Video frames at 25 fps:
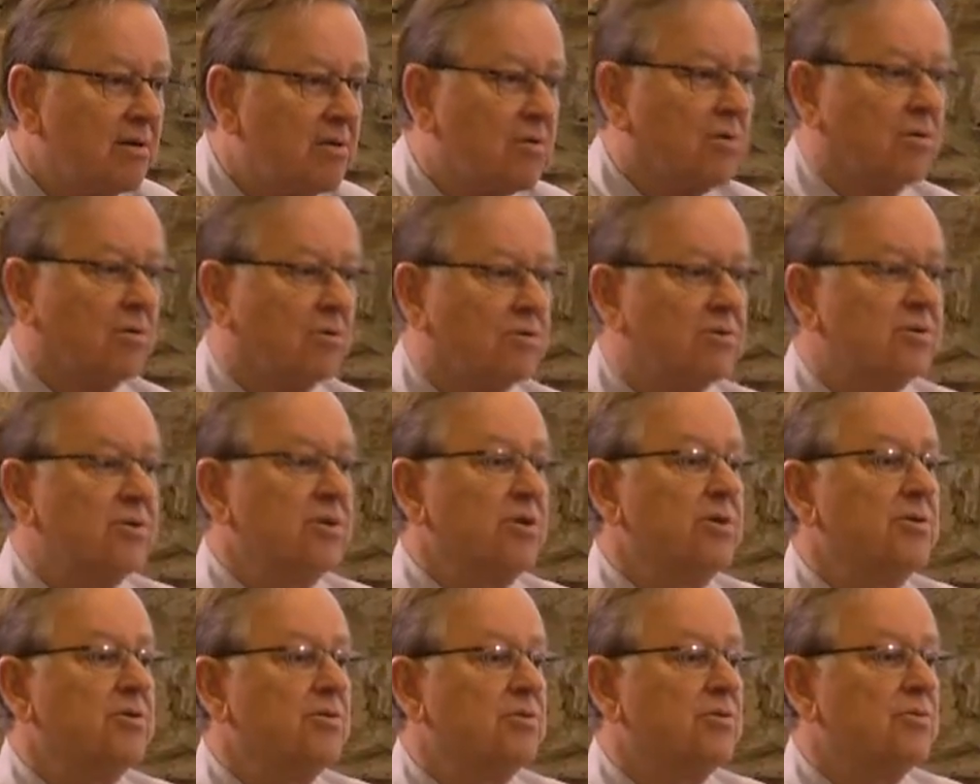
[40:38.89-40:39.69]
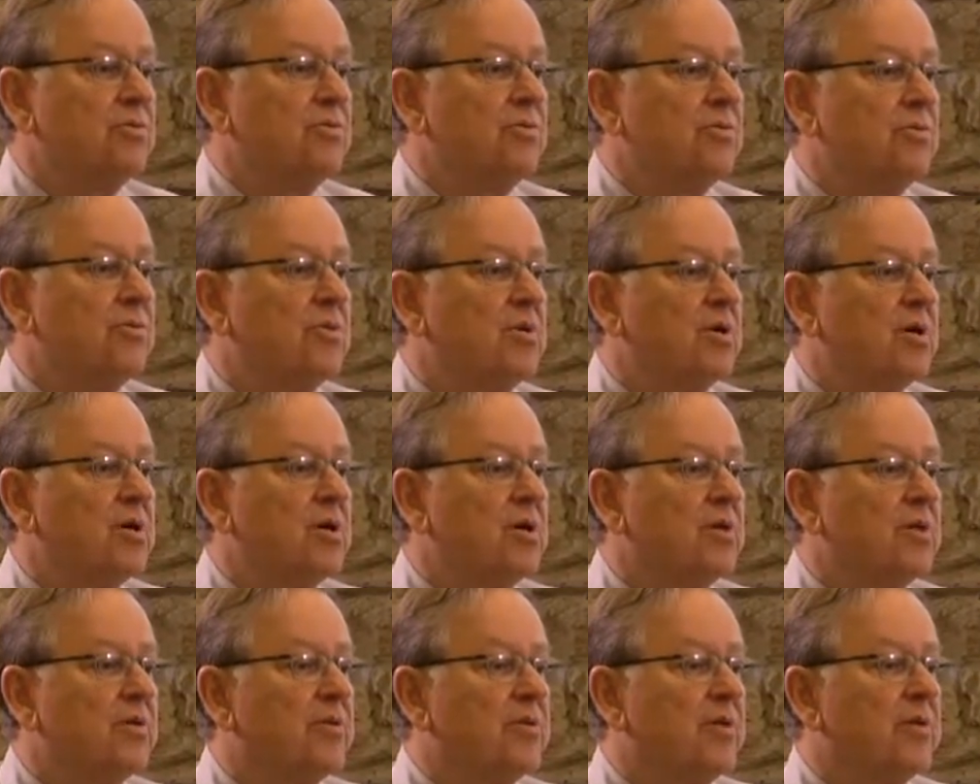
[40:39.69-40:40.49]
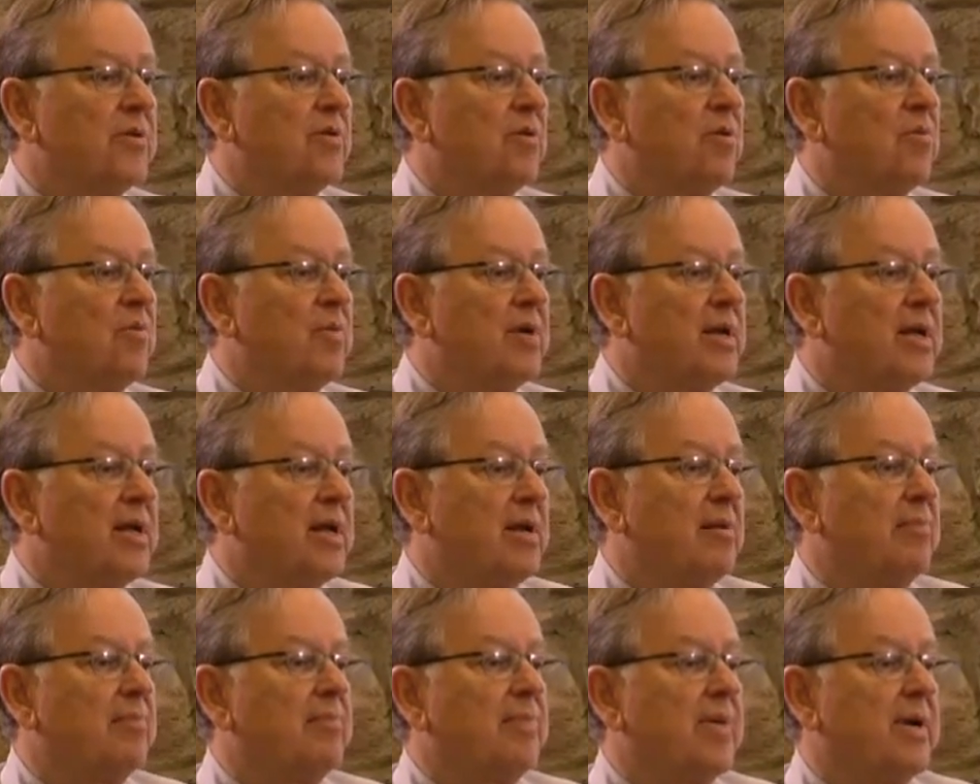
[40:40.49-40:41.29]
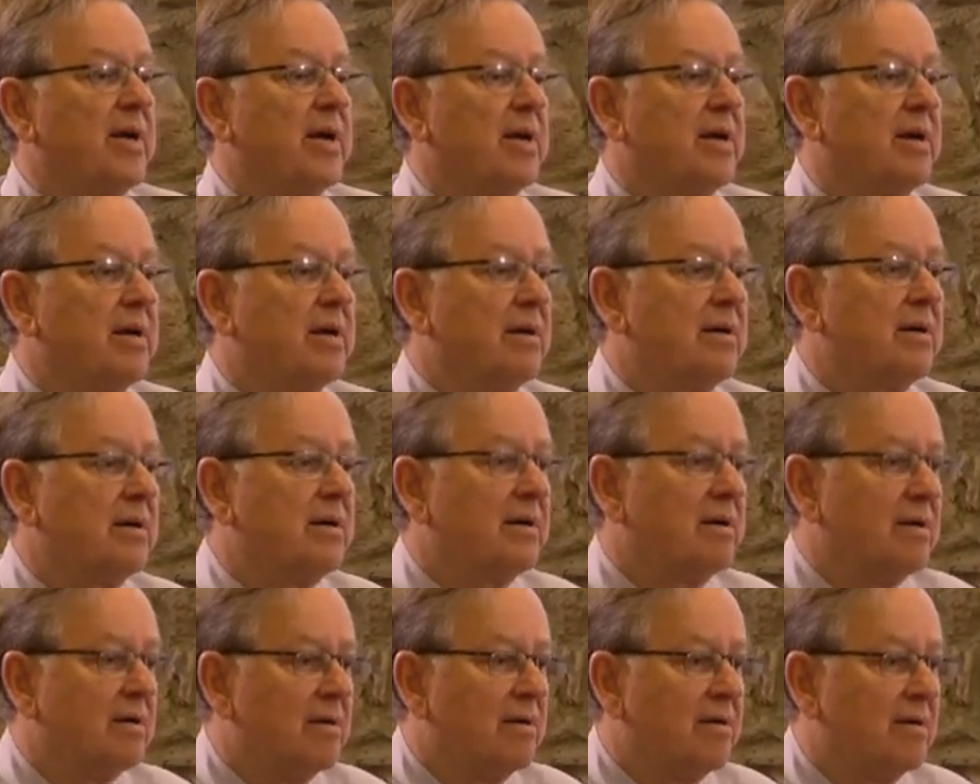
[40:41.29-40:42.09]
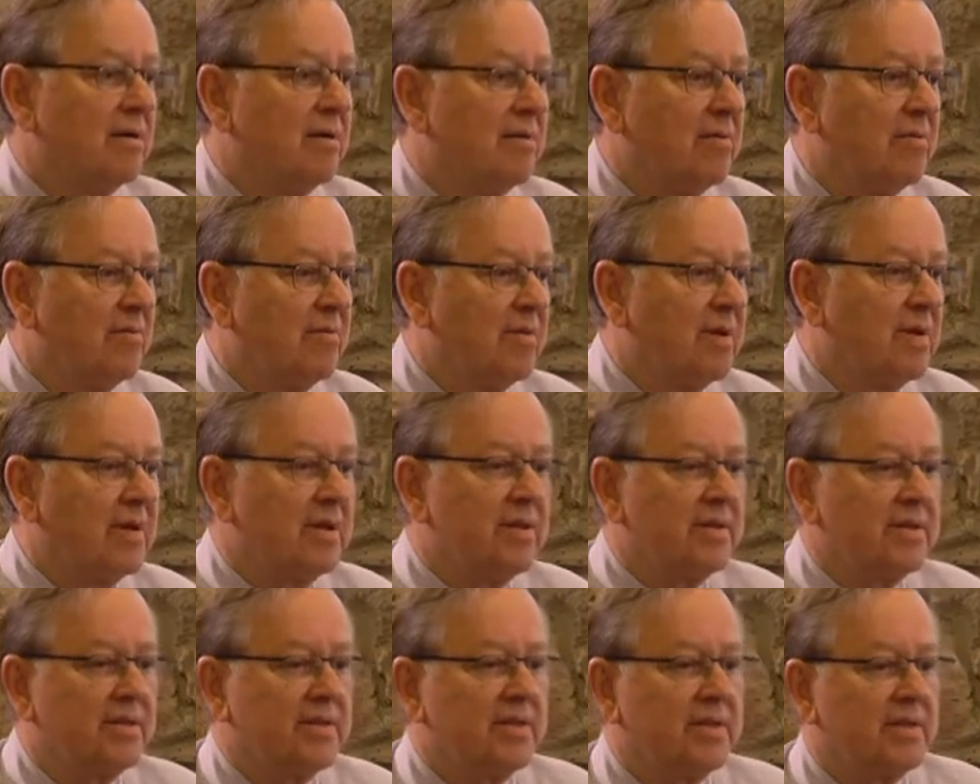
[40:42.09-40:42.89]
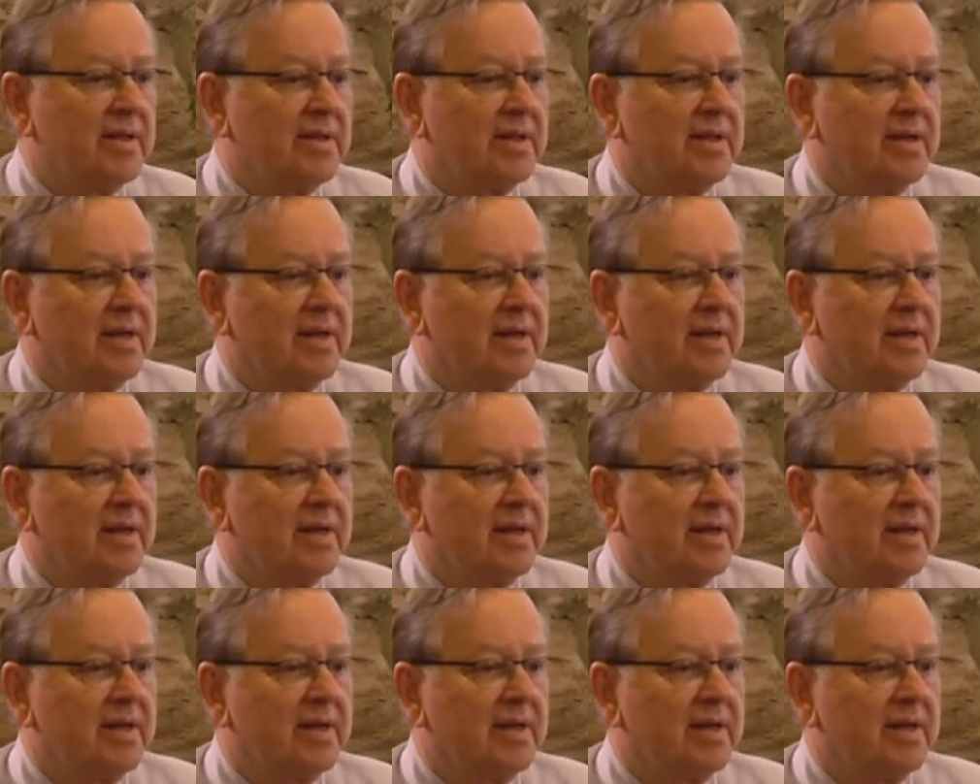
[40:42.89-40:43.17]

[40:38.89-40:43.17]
continue the Roman Empire with